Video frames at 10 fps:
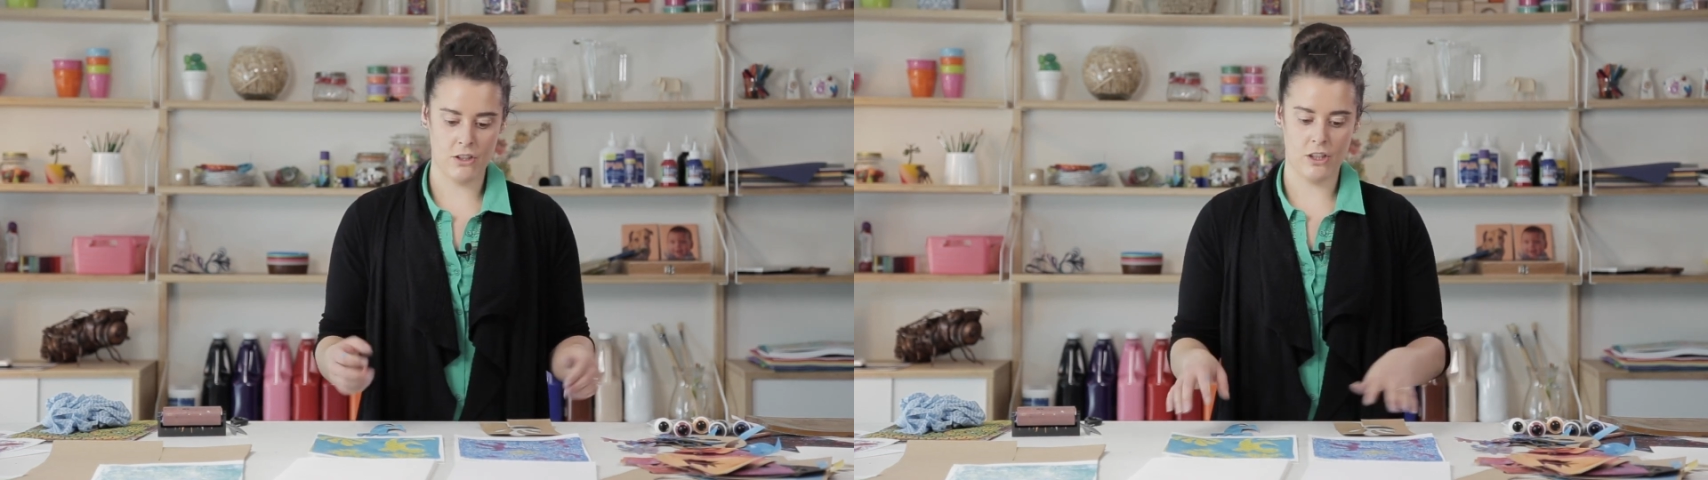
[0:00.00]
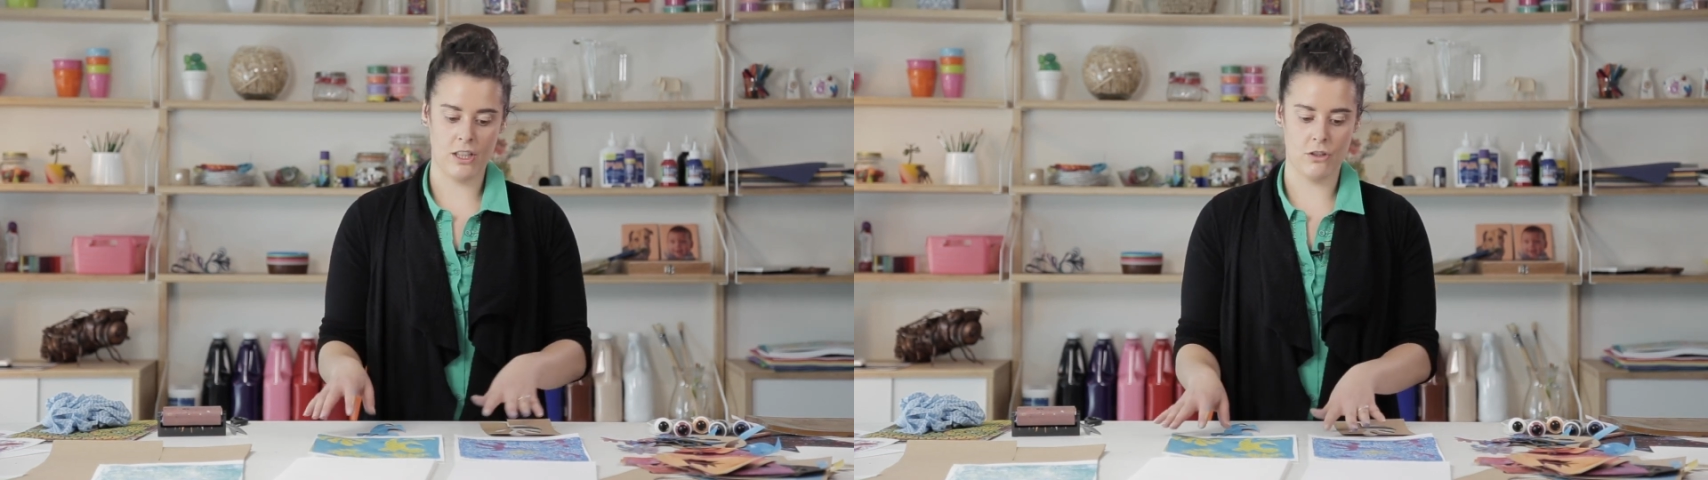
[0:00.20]

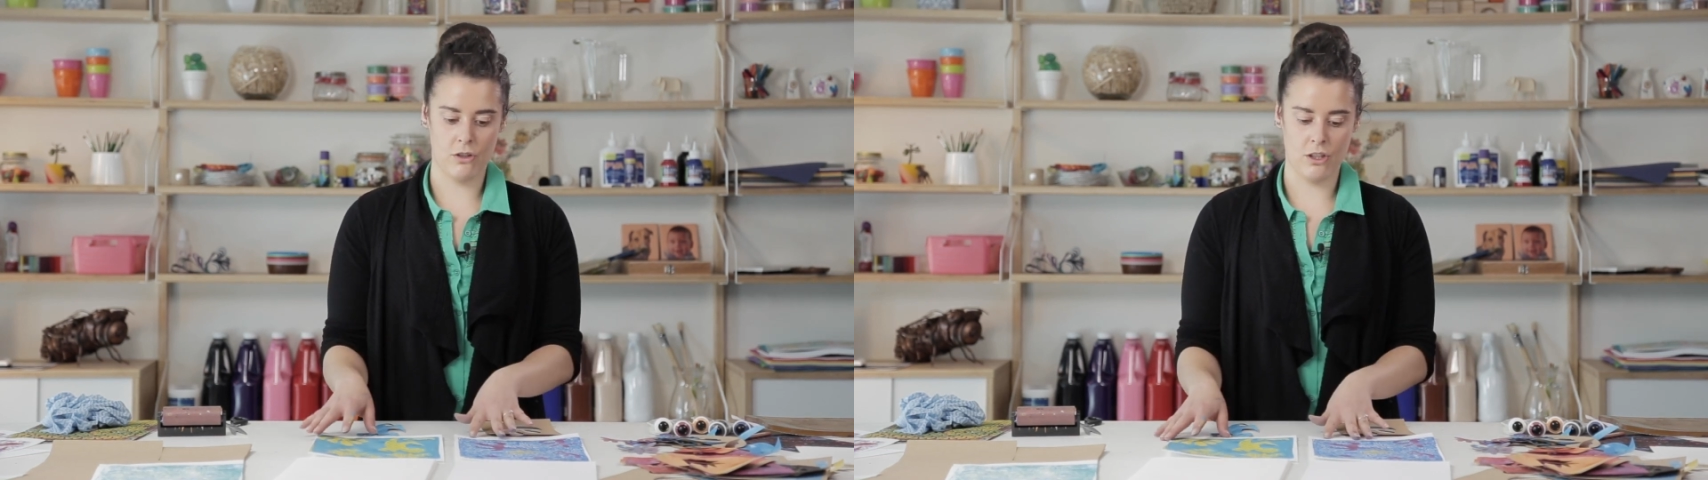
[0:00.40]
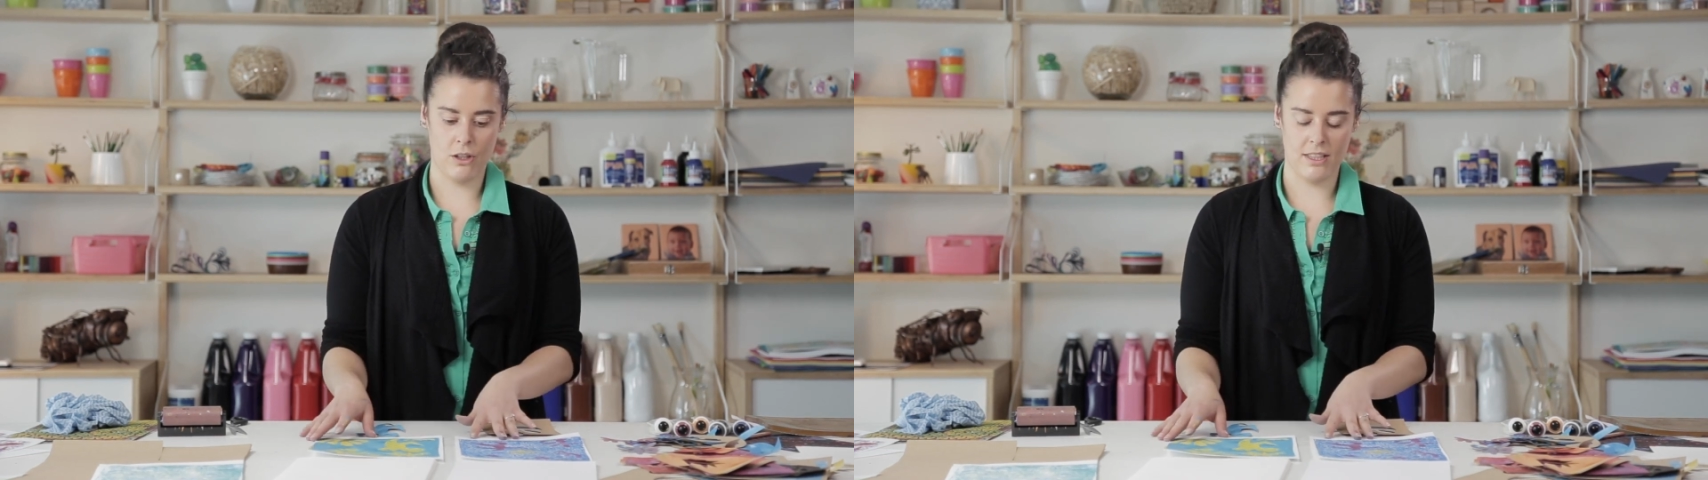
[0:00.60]
you can
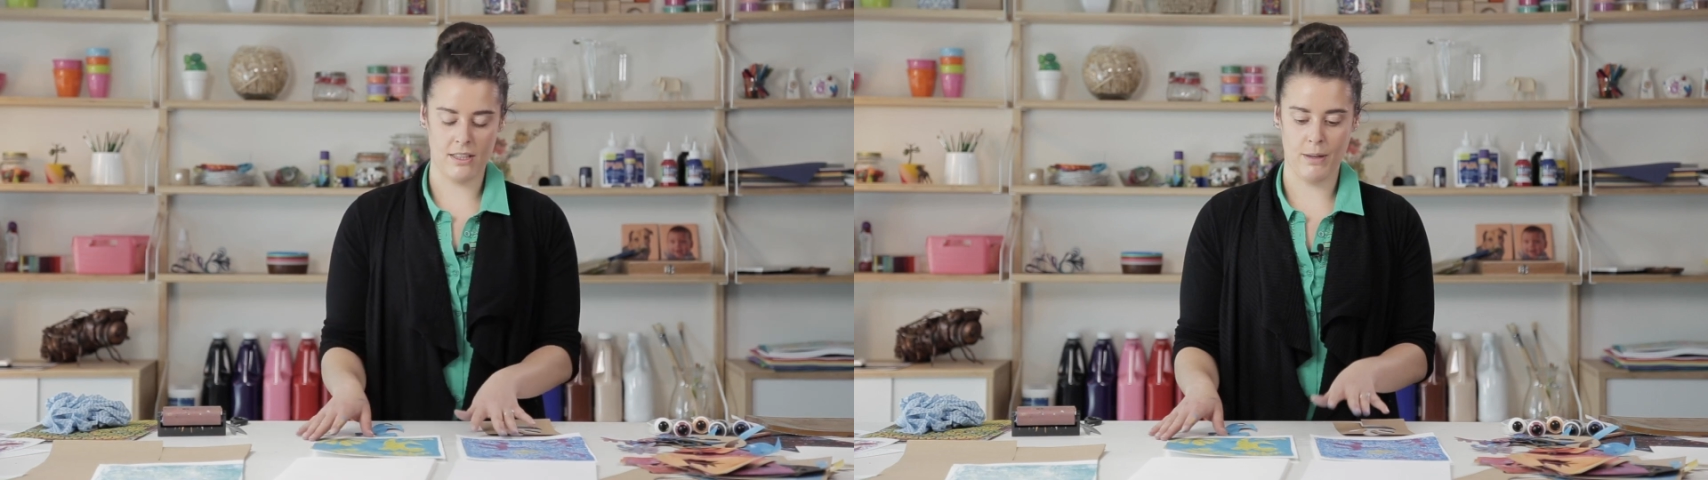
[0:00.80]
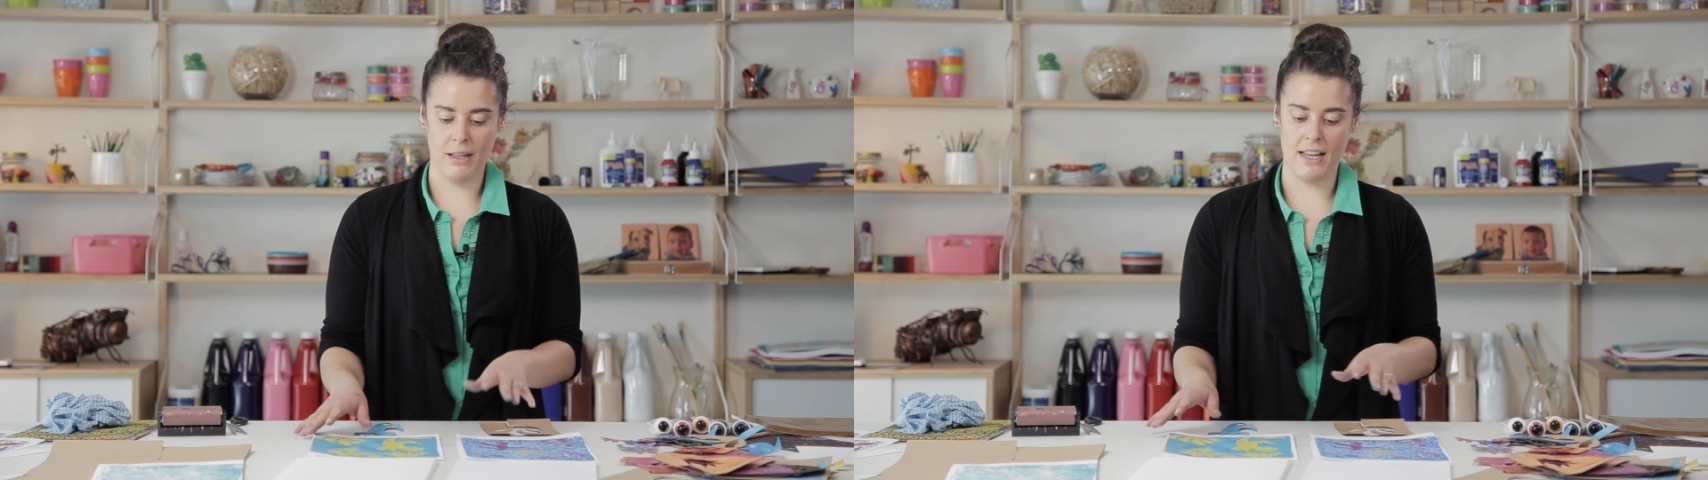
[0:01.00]
use those
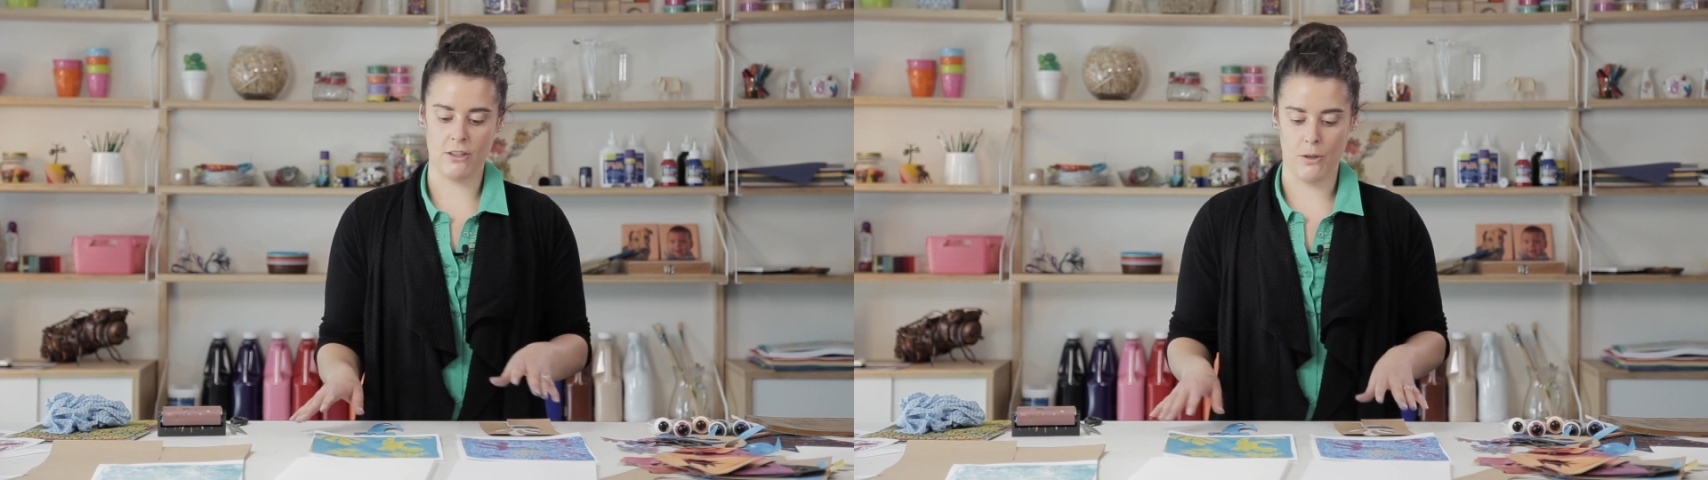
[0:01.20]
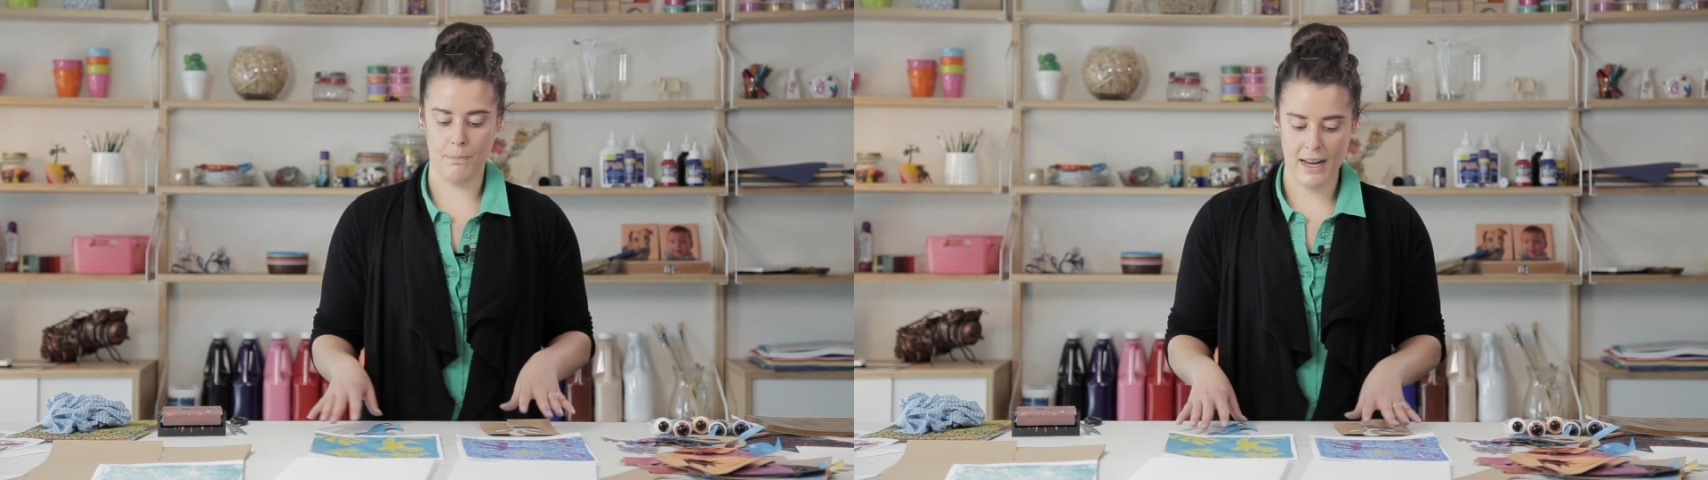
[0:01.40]
as well
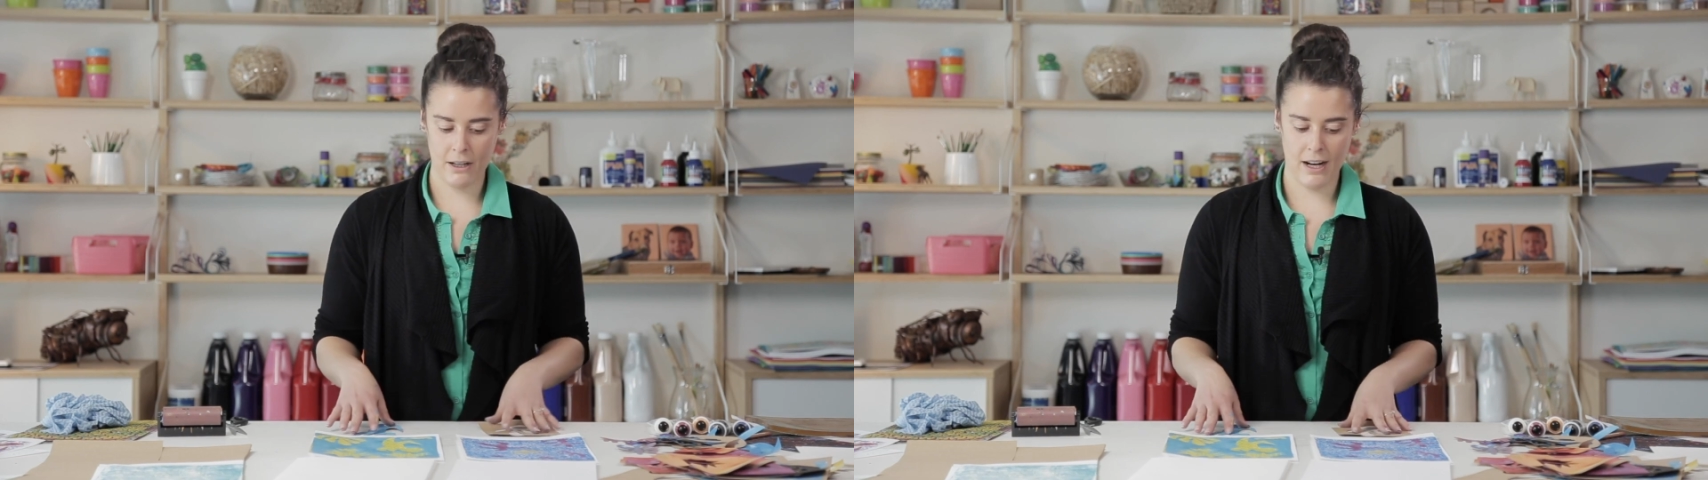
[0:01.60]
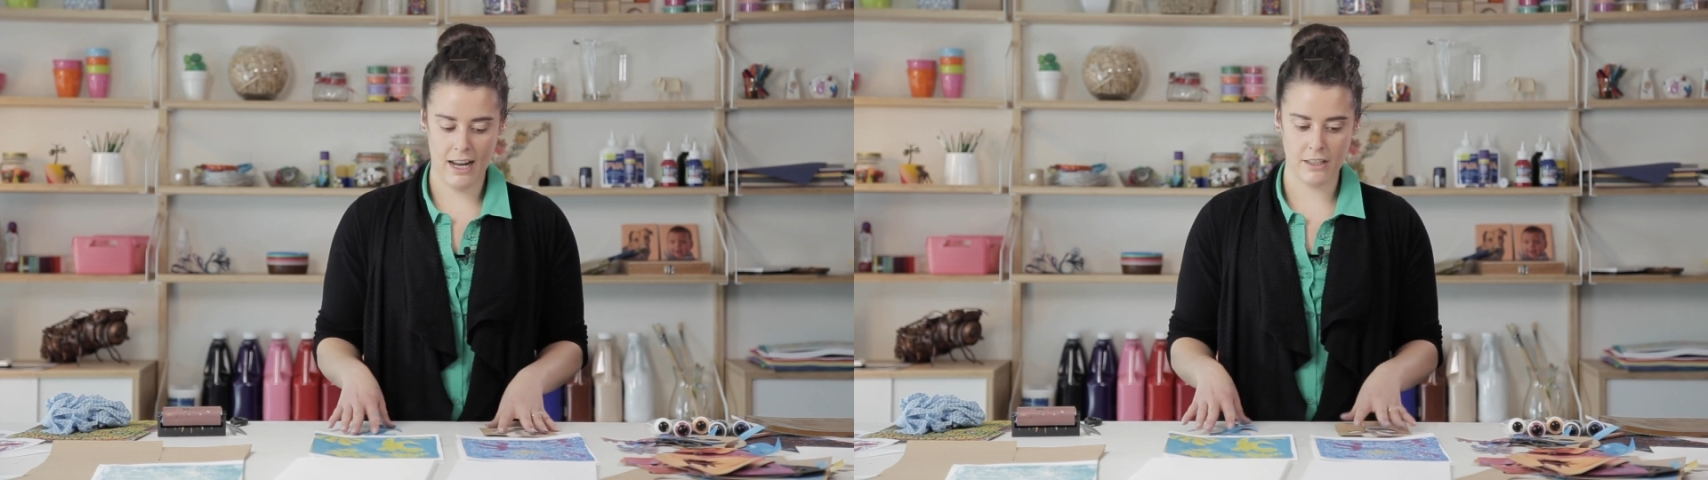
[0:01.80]
as your
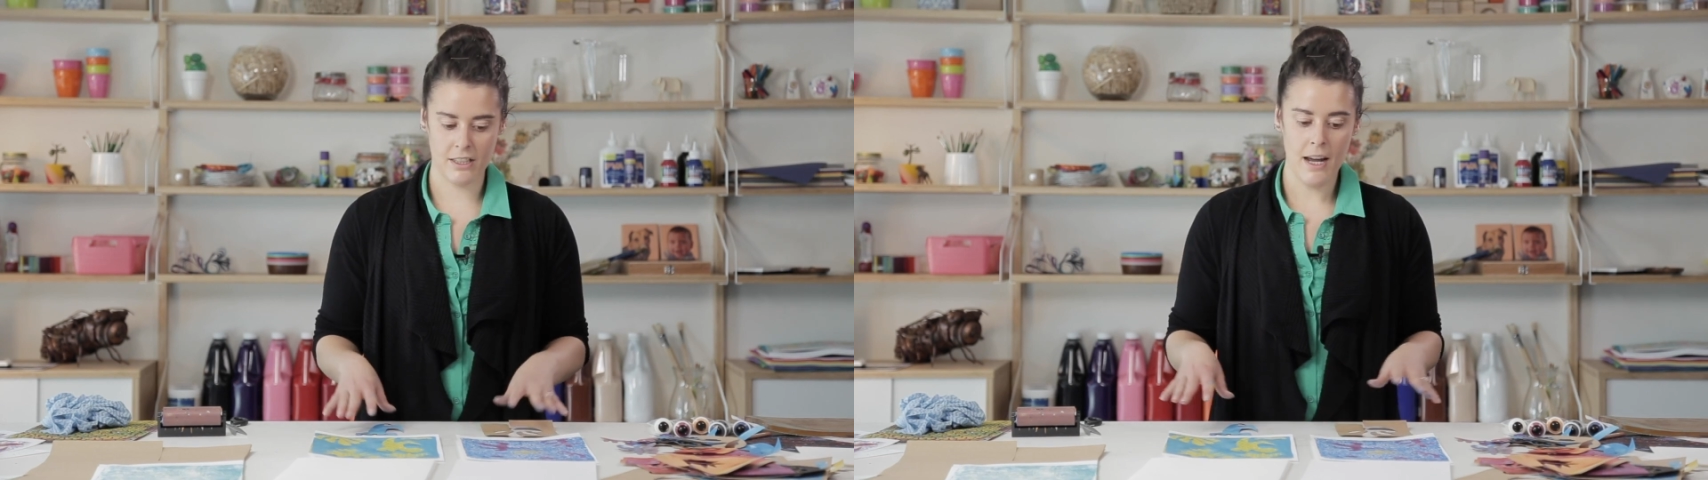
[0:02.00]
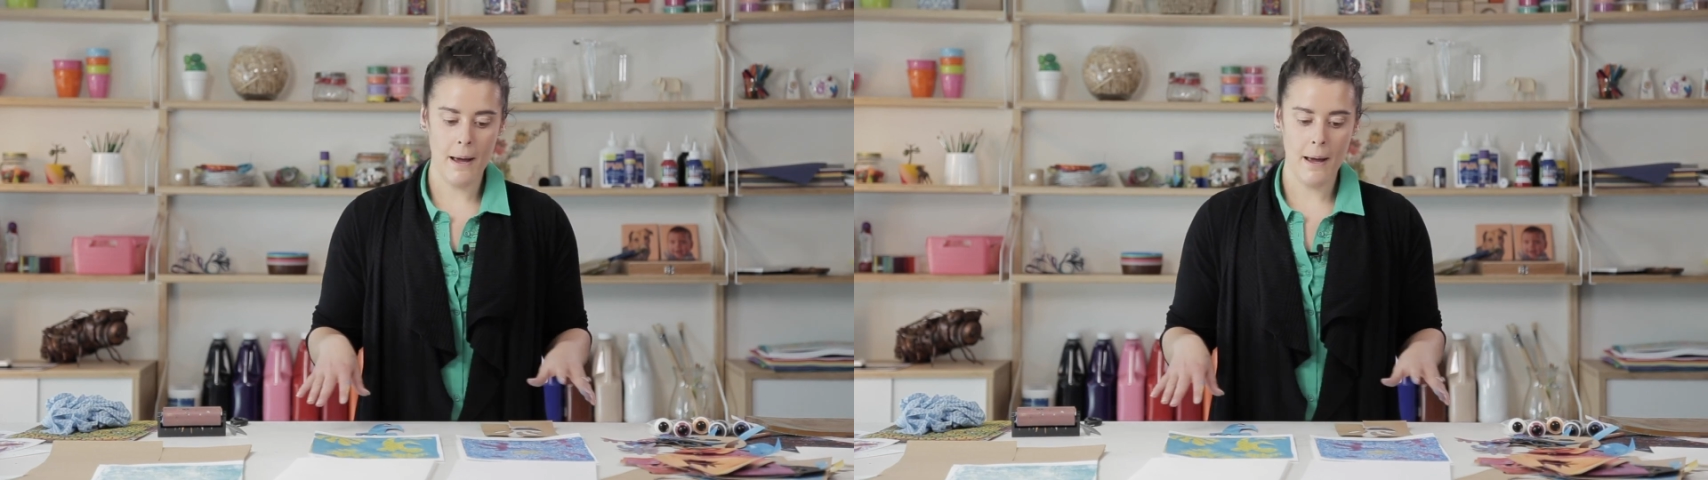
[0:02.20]
background.